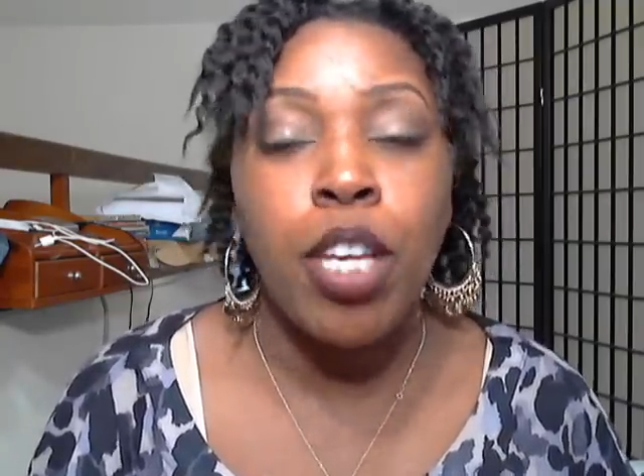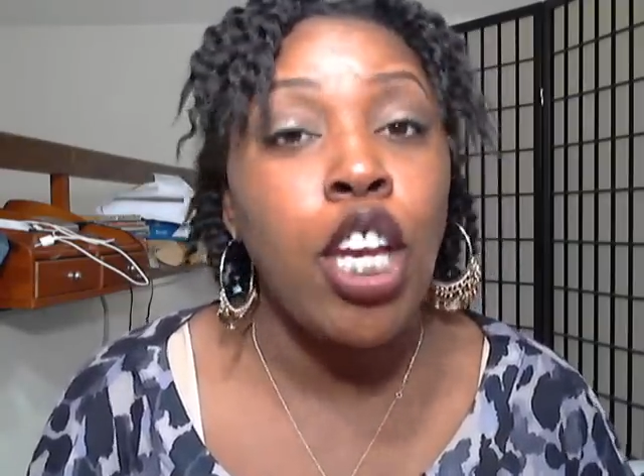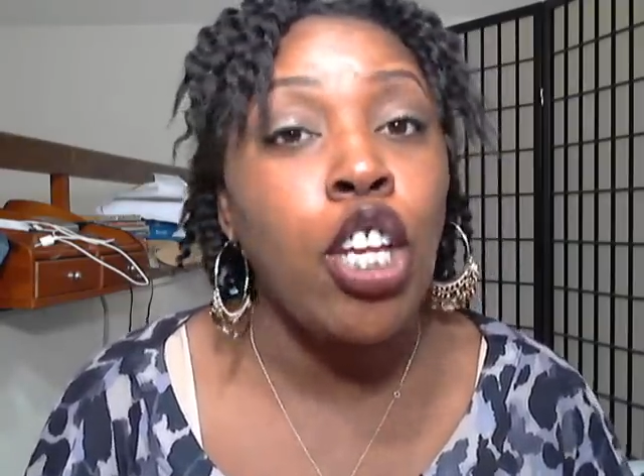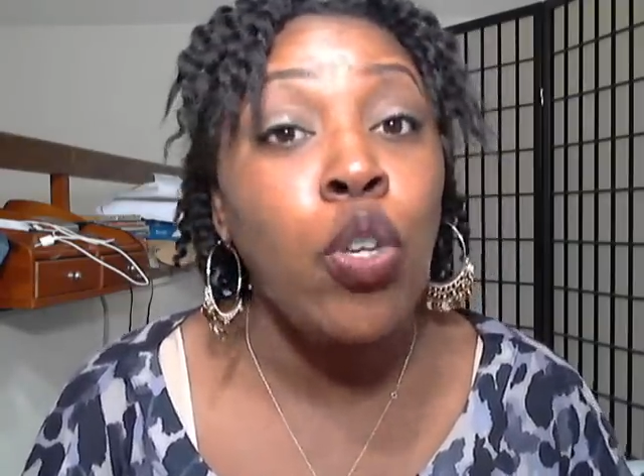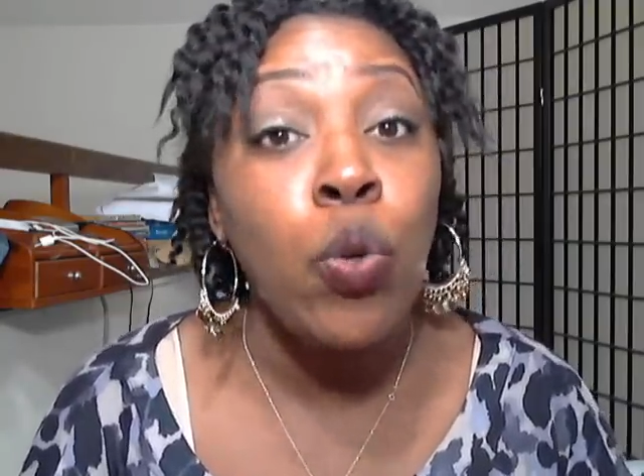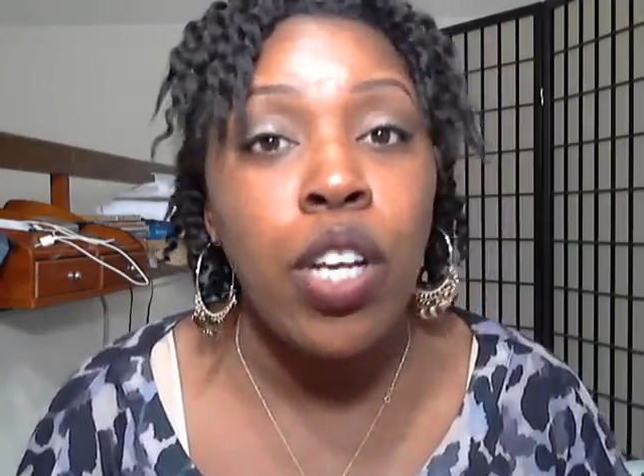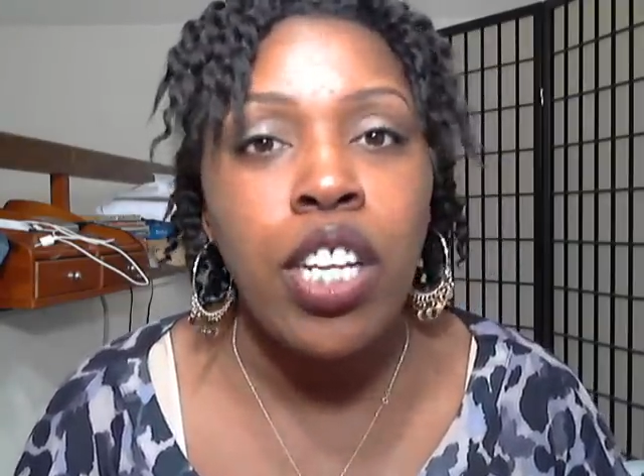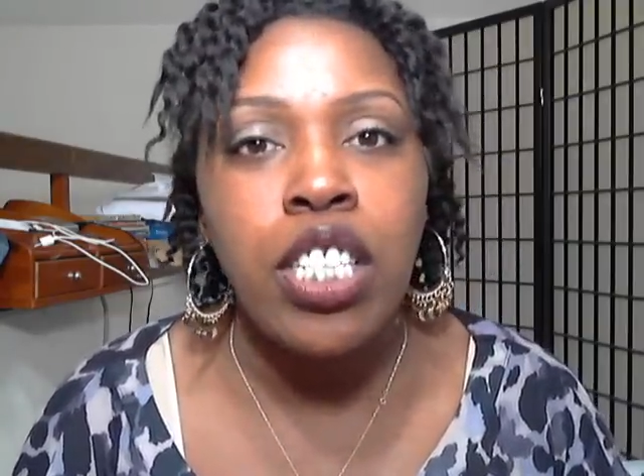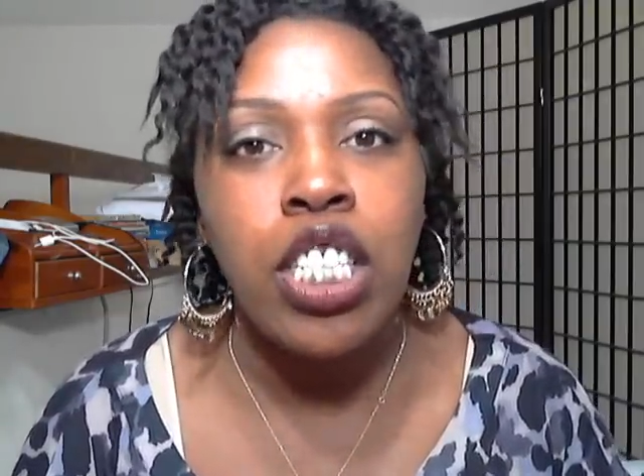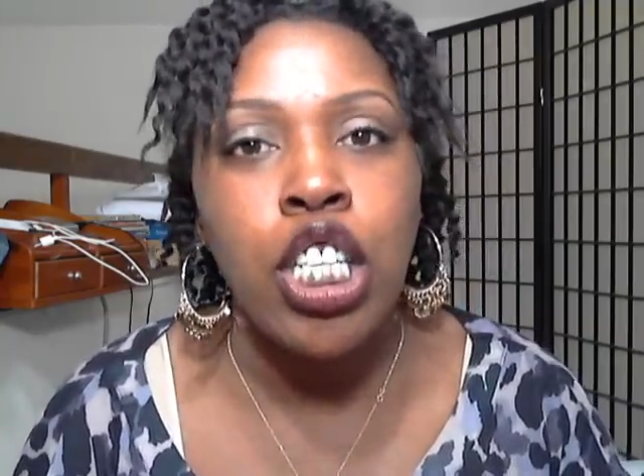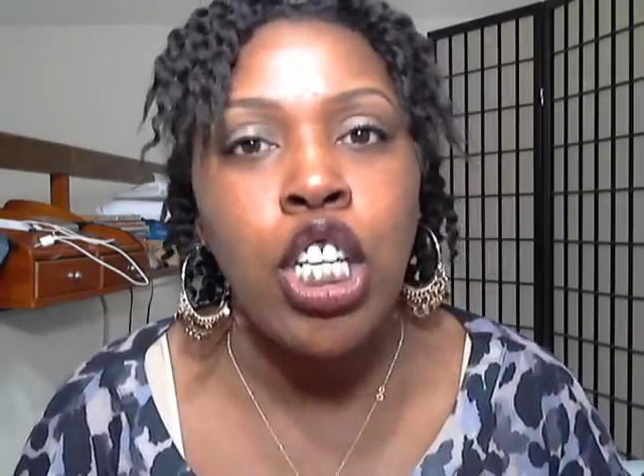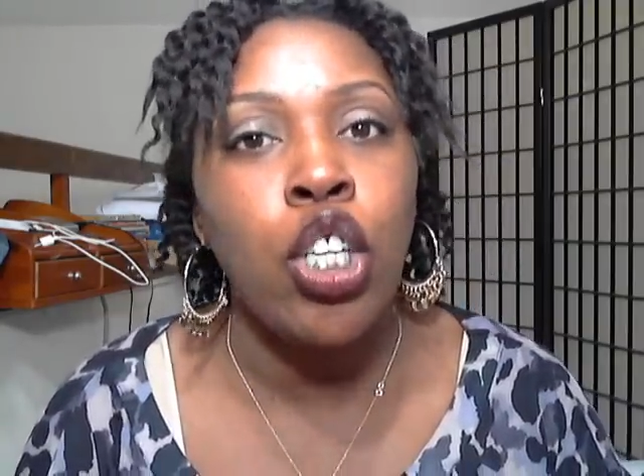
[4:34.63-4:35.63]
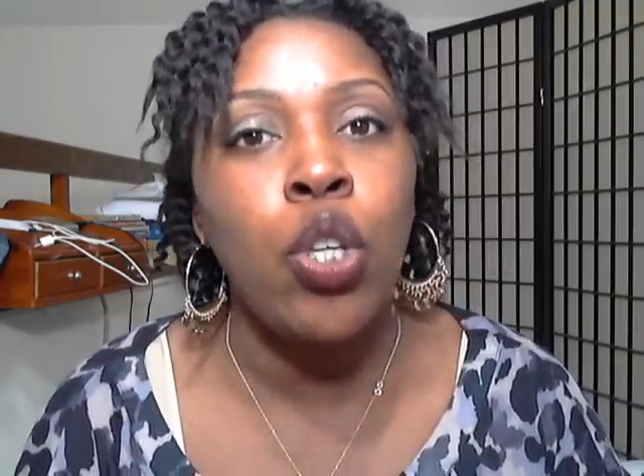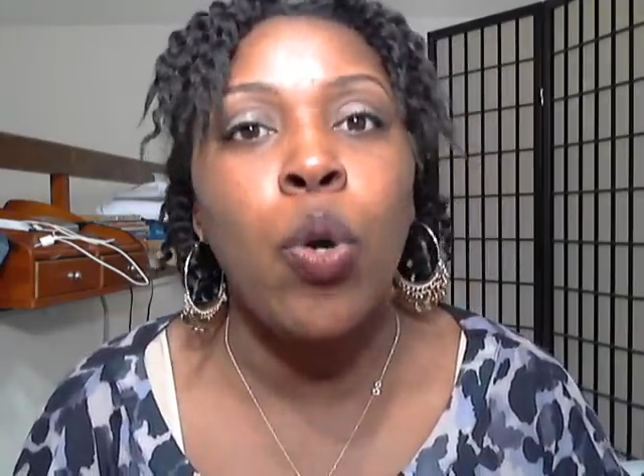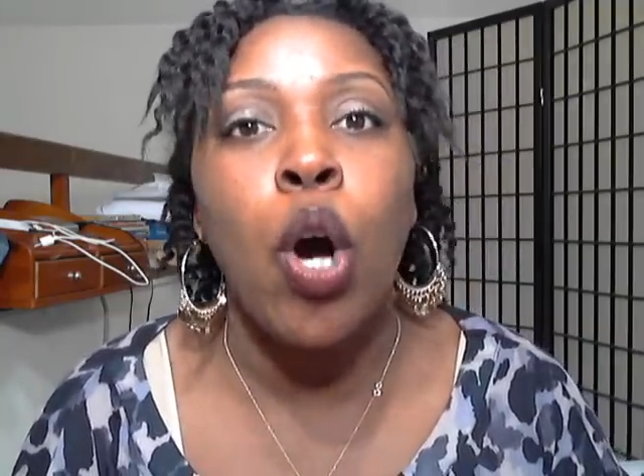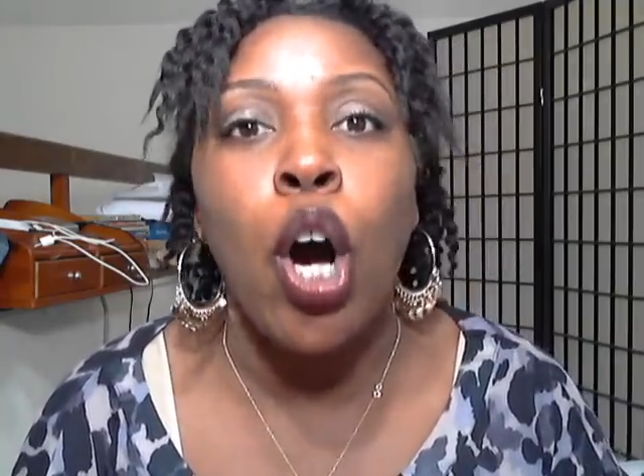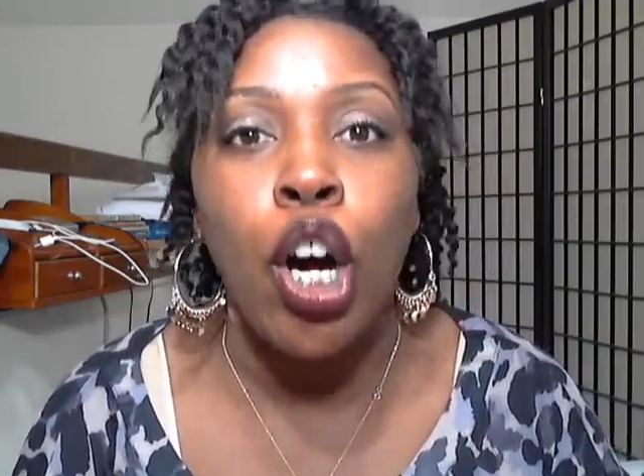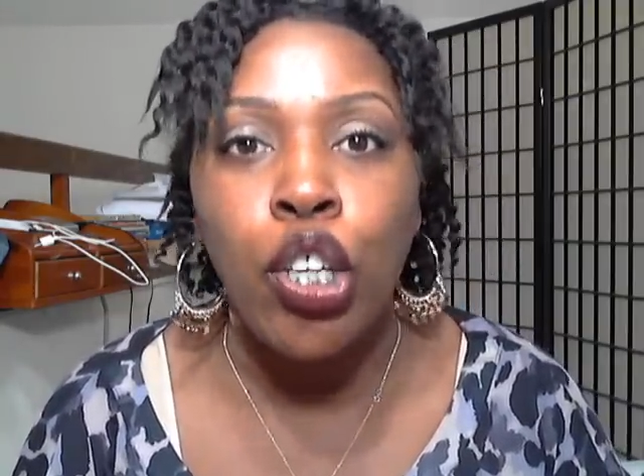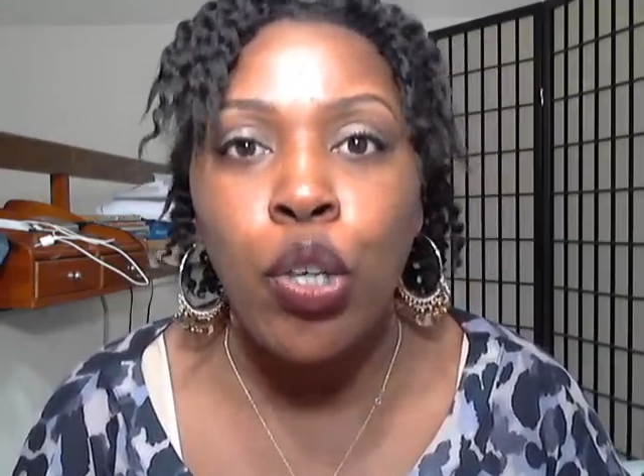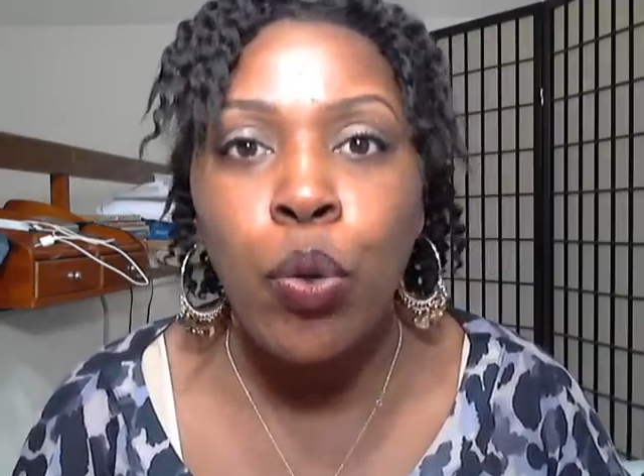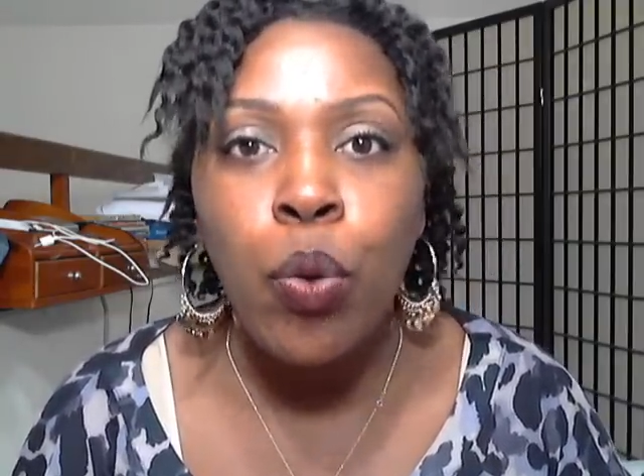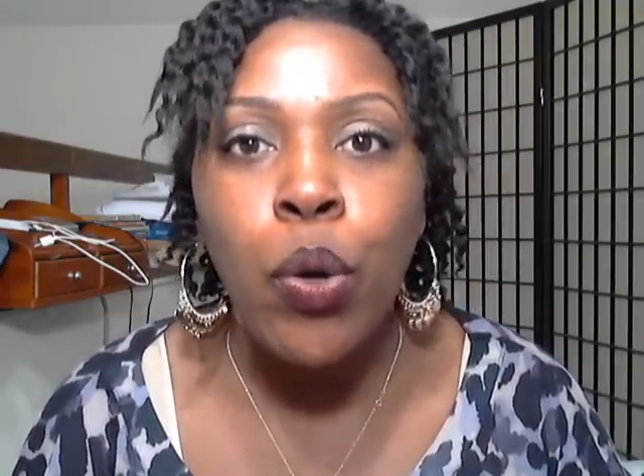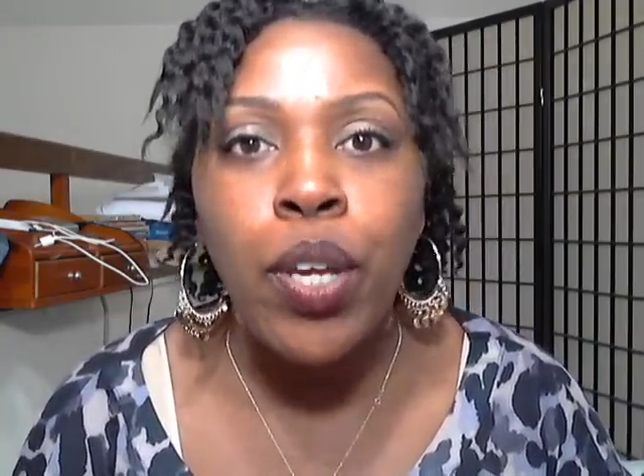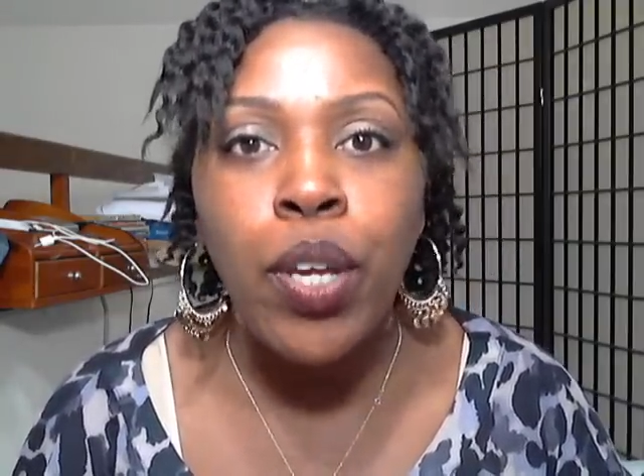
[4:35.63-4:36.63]
can you continue? Are
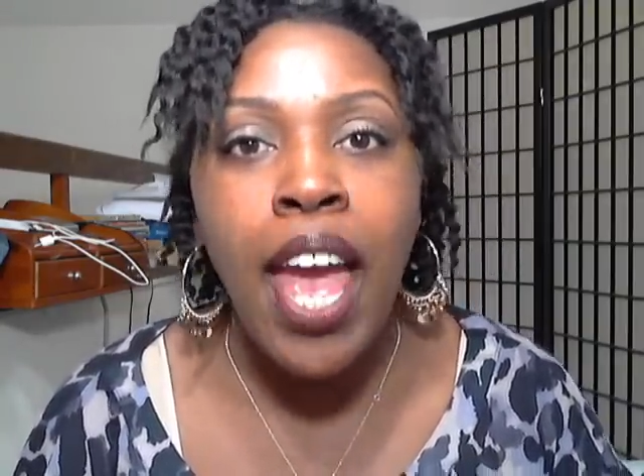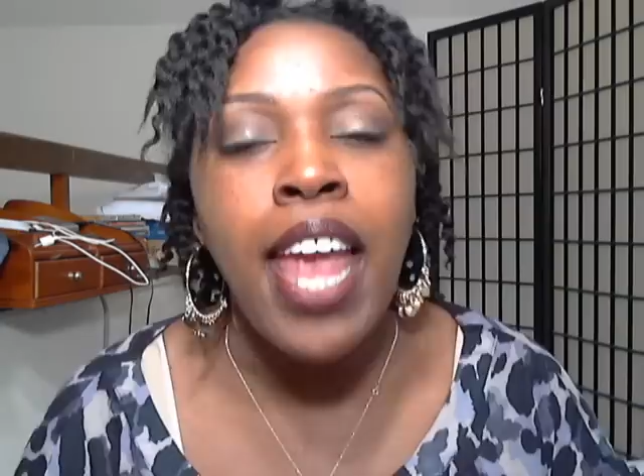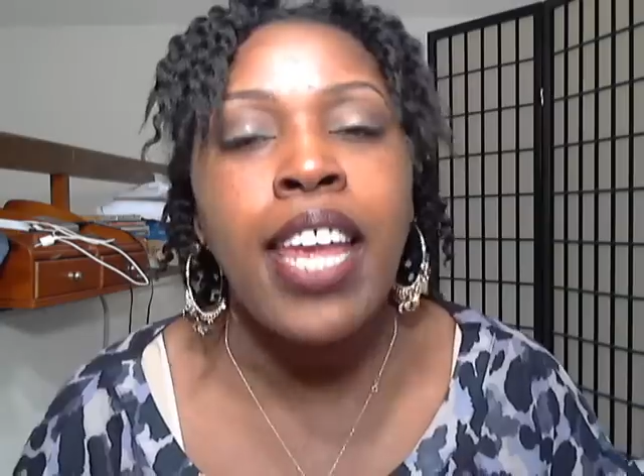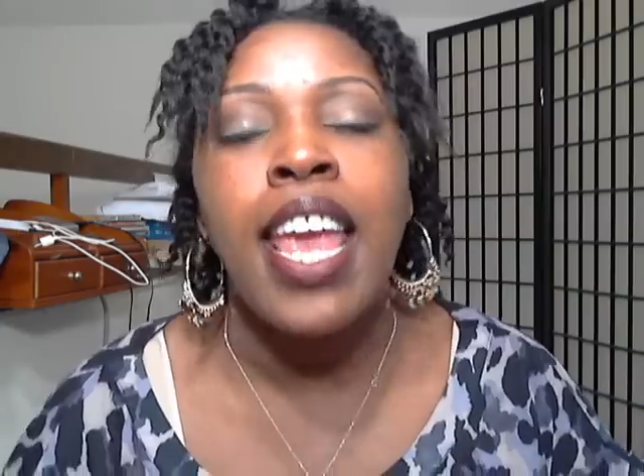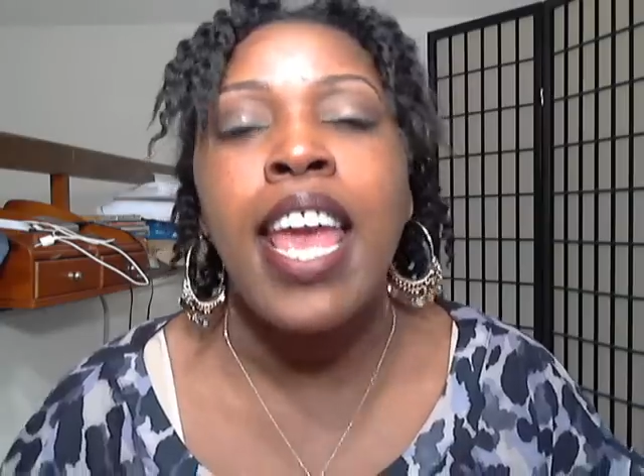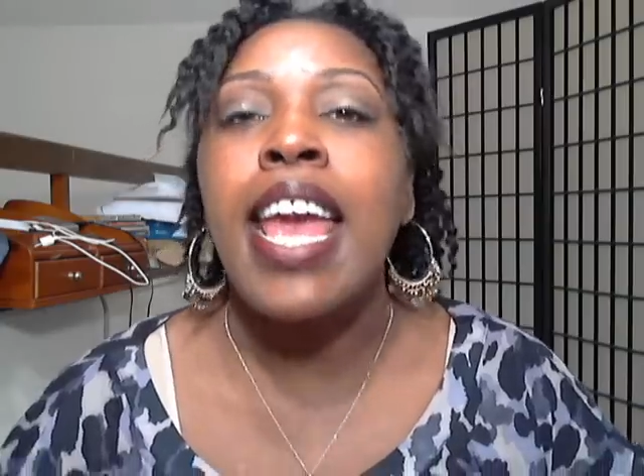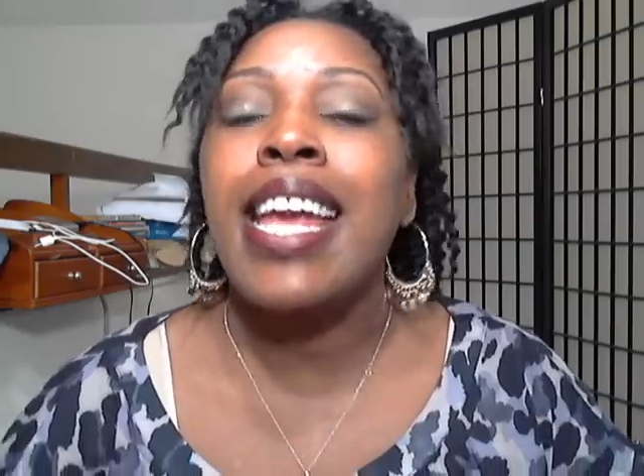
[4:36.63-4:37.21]
you okay?